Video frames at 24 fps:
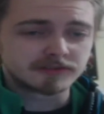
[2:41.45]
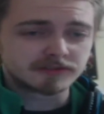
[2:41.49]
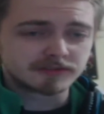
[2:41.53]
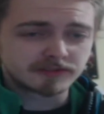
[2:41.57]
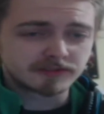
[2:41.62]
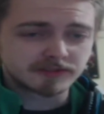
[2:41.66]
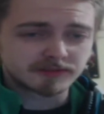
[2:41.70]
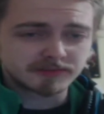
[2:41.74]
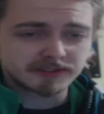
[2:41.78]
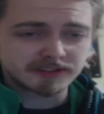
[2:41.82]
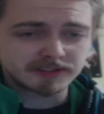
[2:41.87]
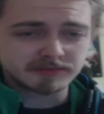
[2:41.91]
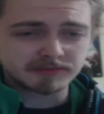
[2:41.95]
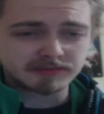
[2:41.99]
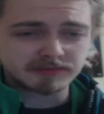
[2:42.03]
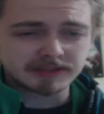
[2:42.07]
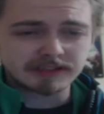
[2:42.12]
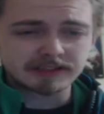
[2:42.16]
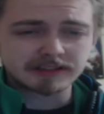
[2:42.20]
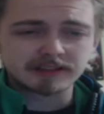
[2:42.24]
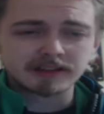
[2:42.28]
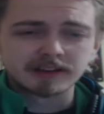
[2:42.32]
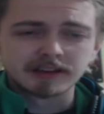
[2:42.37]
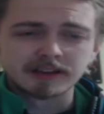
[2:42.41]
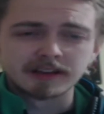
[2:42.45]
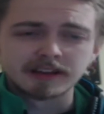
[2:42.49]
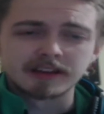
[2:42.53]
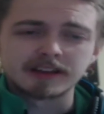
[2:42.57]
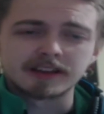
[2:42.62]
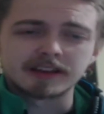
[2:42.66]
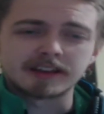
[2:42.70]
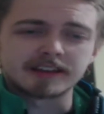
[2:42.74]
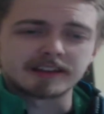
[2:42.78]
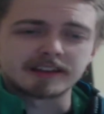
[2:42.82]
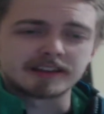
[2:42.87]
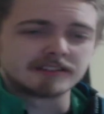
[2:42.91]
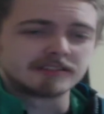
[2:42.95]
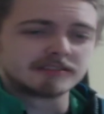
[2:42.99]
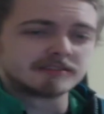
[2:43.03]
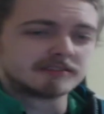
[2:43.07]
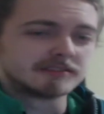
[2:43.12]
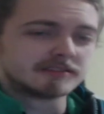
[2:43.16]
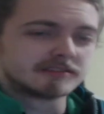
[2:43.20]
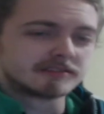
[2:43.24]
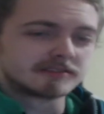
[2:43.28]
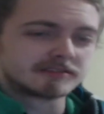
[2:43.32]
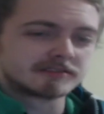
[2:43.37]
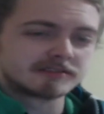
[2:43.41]
normally be. And it
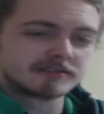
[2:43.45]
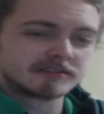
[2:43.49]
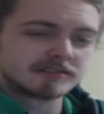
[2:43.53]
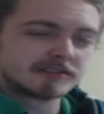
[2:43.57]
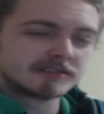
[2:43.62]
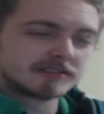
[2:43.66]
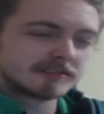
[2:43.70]
just